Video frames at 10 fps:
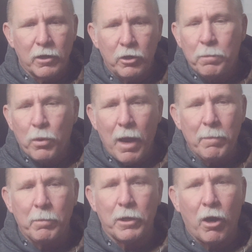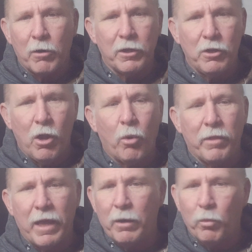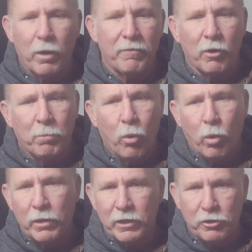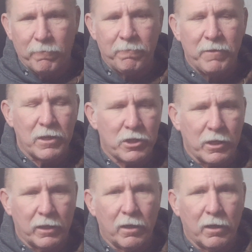You probably already know that in whatever port that you're fishing.